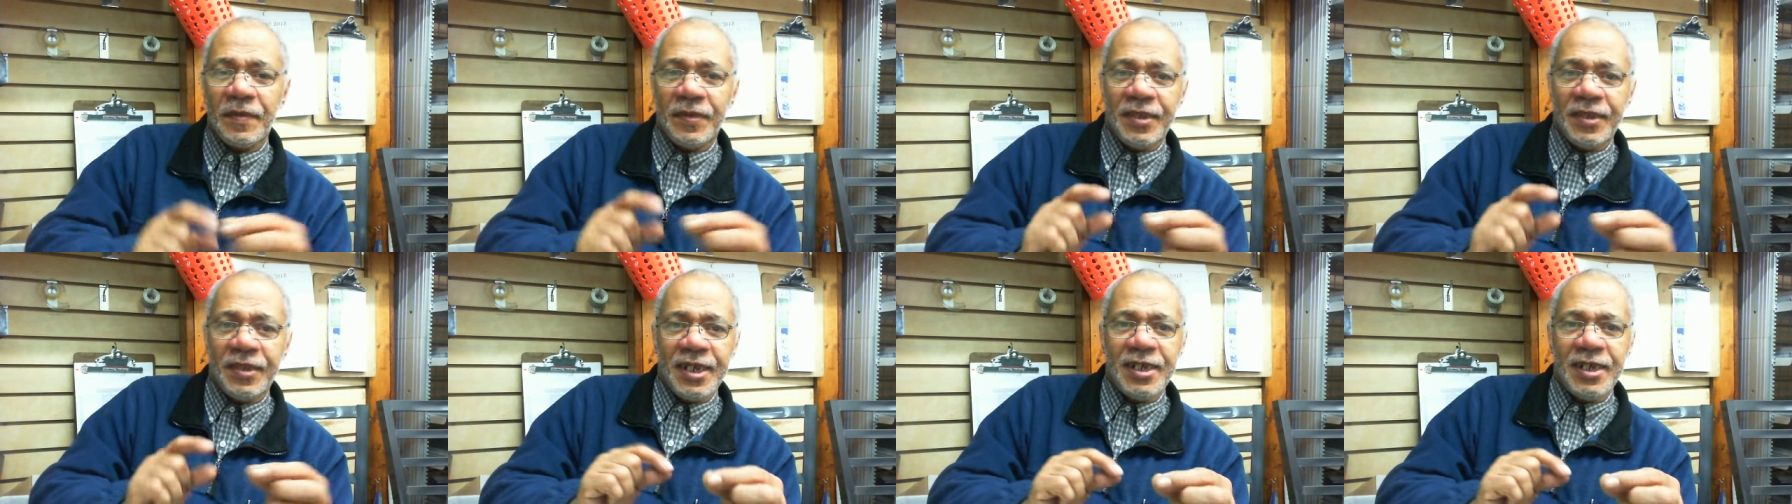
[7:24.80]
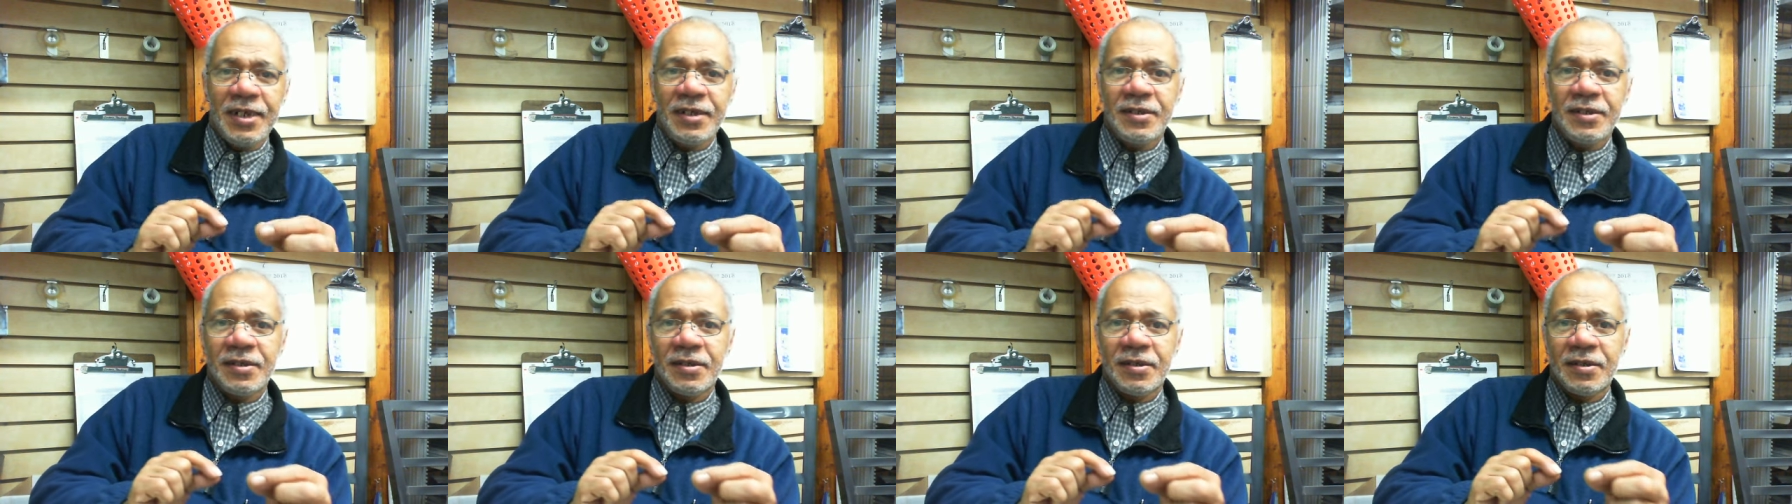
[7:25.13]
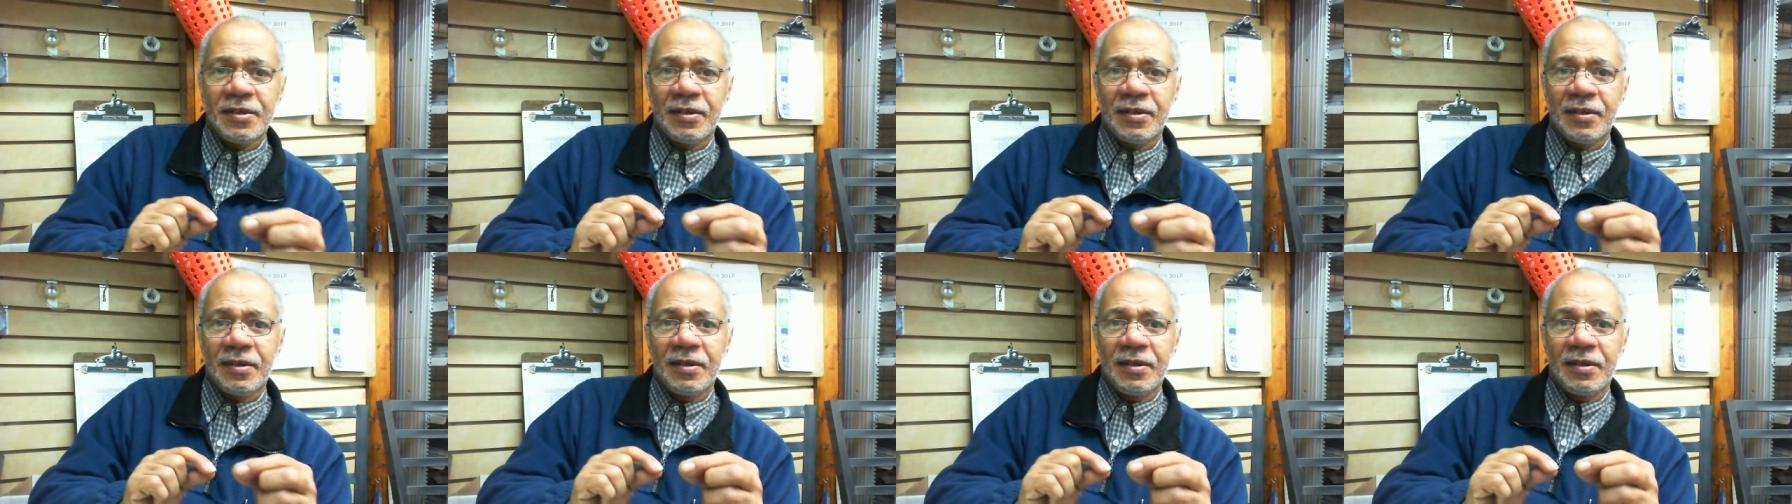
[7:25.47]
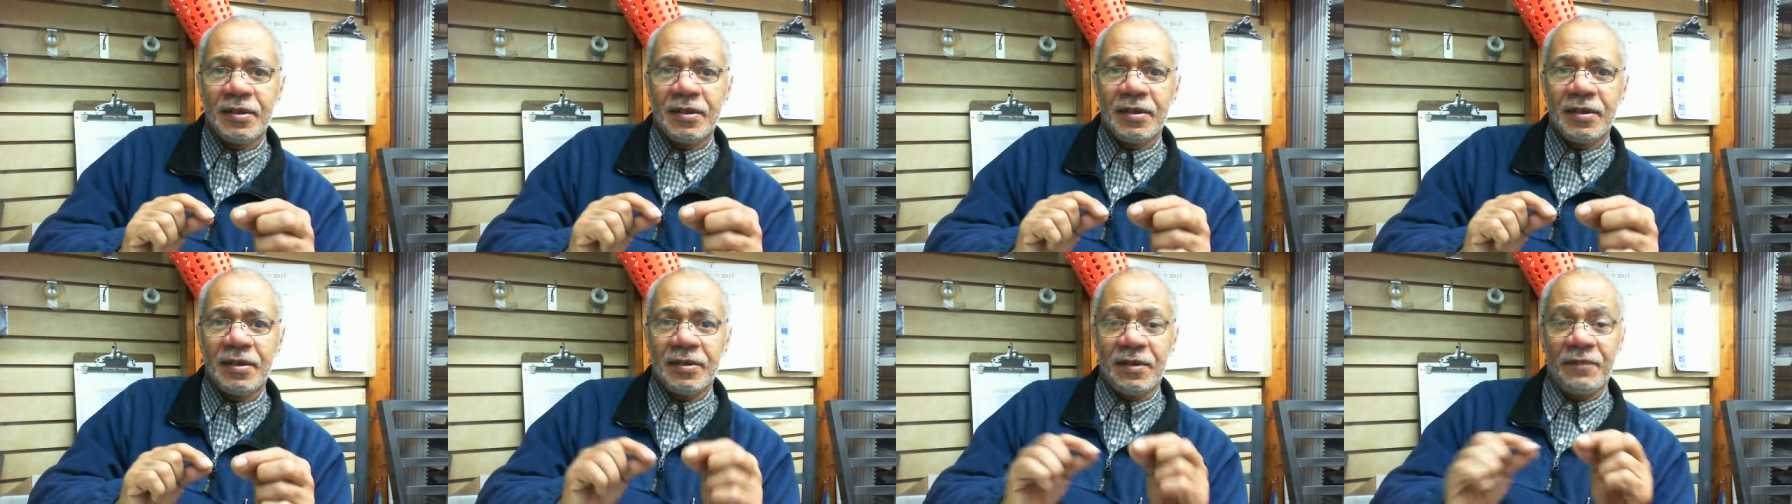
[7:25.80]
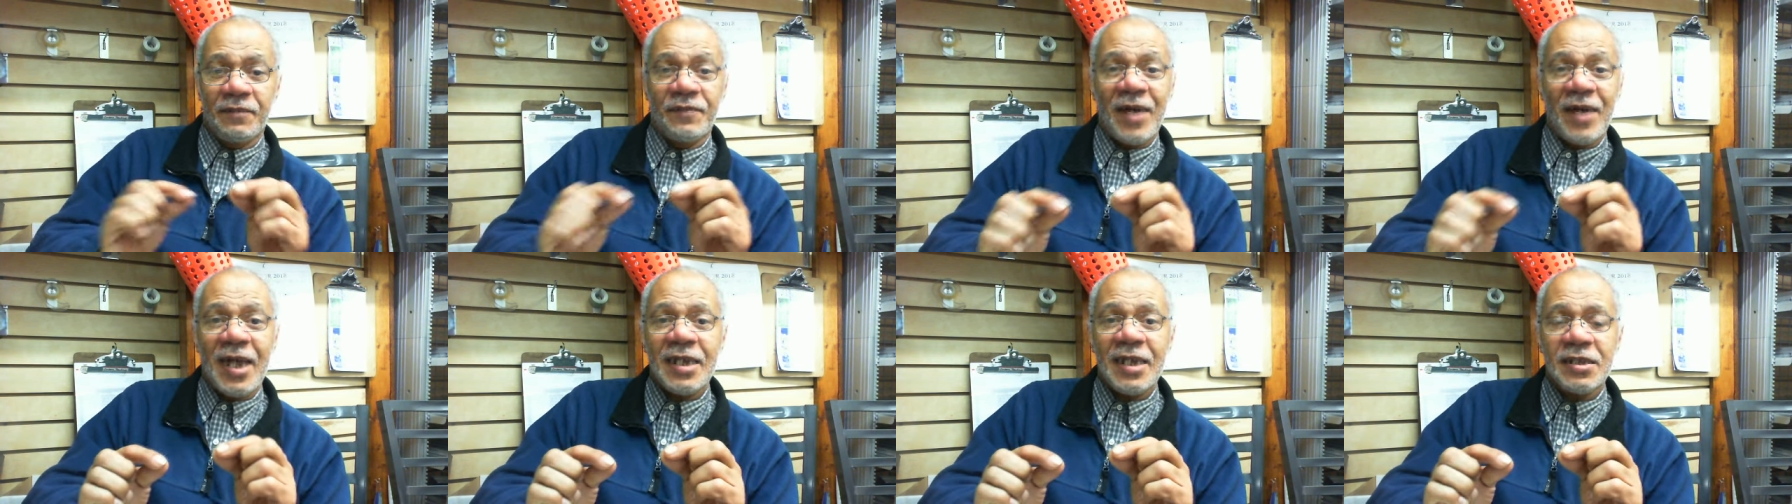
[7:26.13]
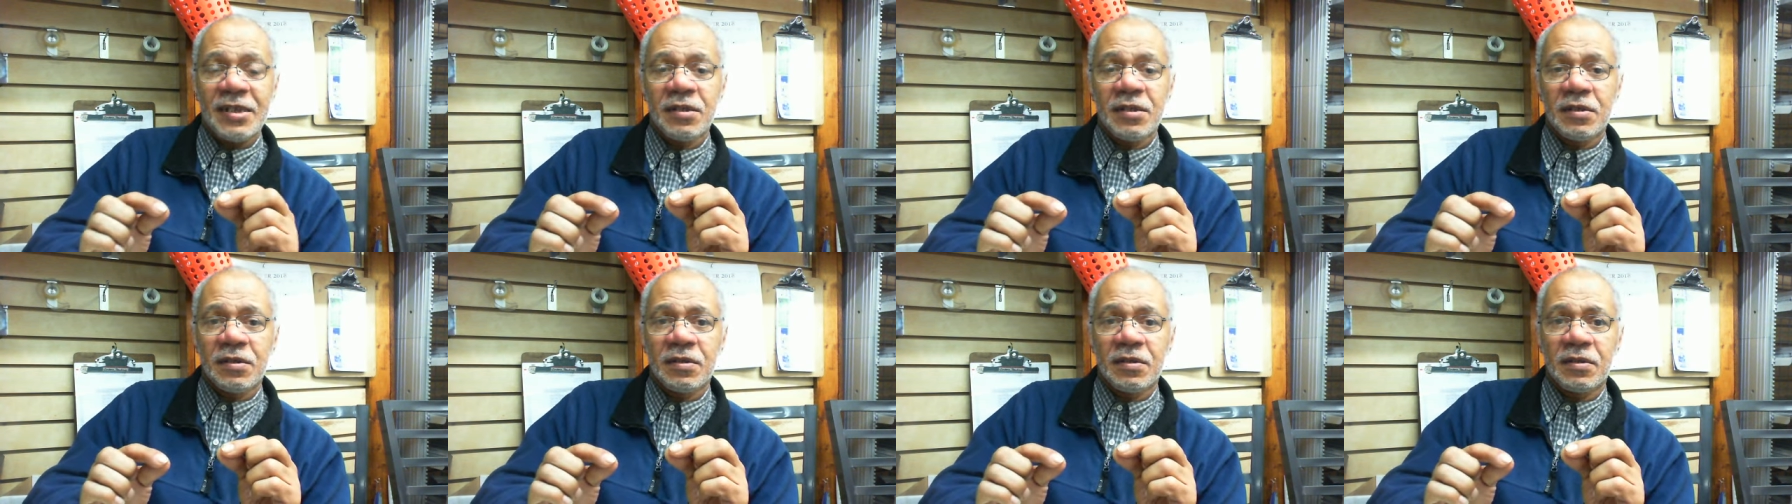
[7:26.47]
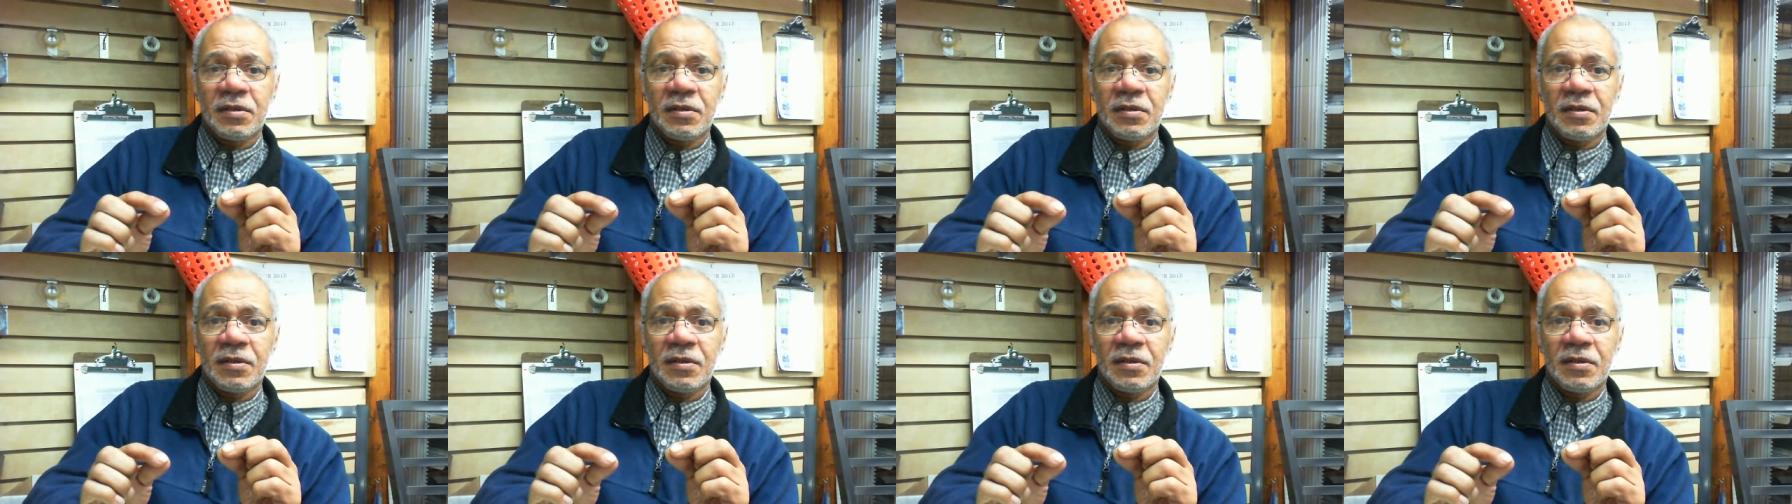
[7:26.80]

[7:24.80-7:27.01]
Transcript: These devices